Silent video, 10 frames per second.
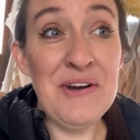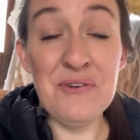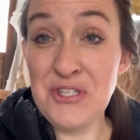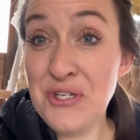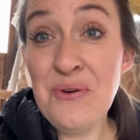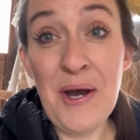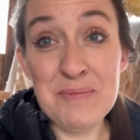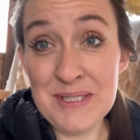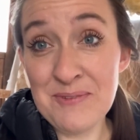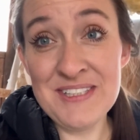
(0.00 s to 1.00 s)
when you help
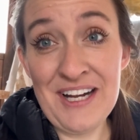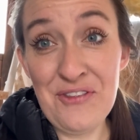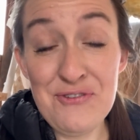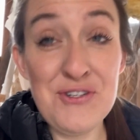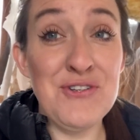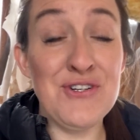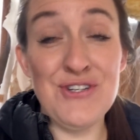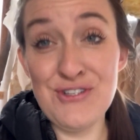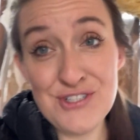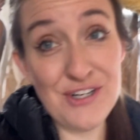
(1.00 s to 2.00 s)
someone down the future,
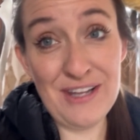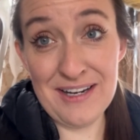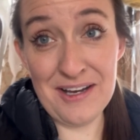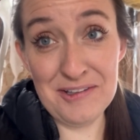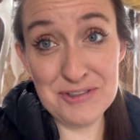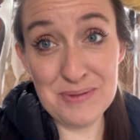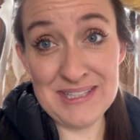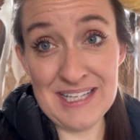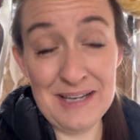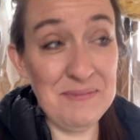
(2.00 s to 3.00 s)
you share that knowledge with
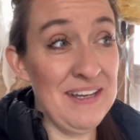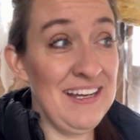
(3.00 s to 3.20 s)
them.